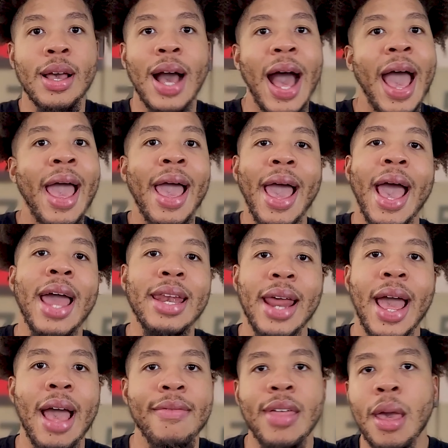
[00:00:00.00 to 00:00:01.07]
I had to
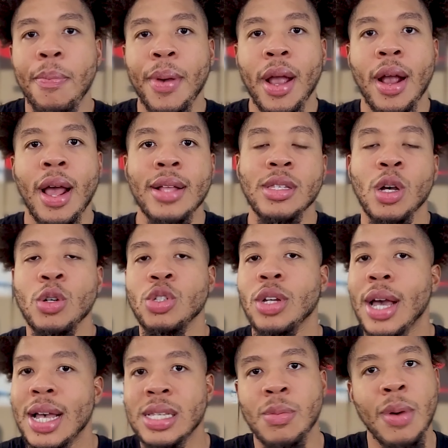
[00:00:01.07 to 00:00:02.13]
have that pair. I told you
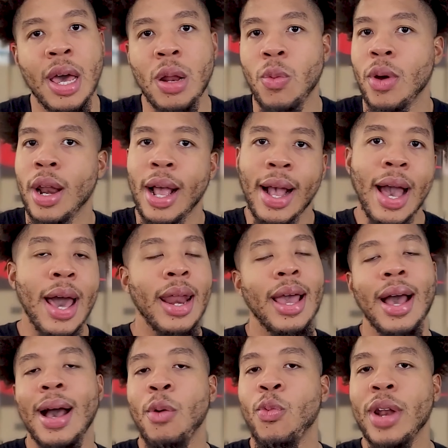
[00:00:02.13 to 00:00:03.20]
guys about it when I got it.
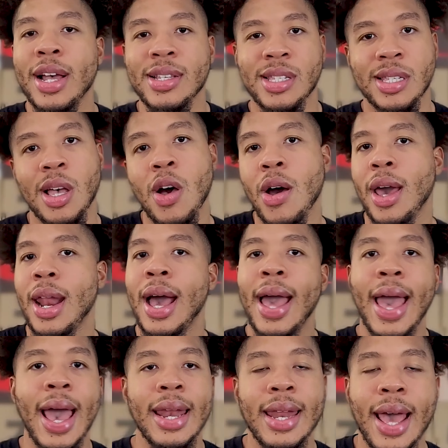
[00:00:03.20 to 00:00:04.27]
When I saw it, I
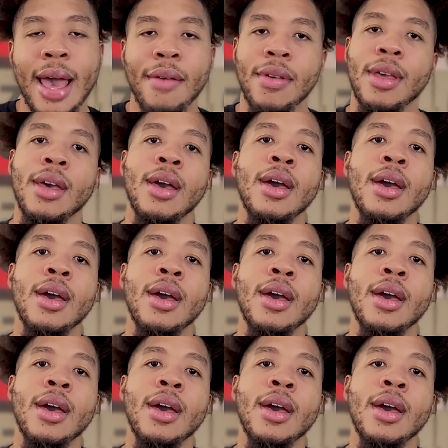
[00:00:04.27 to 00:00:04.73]
had to have it.